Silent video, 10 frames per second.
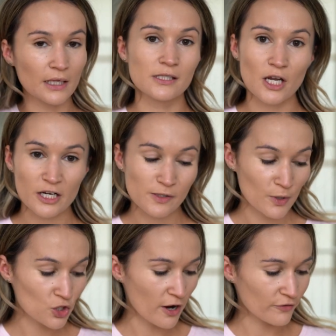It's not as
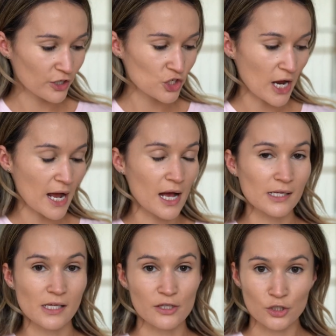much coverage
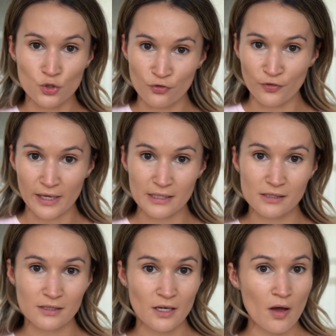as the Too
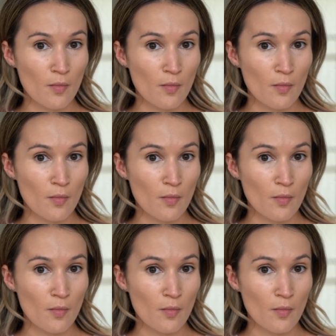Faced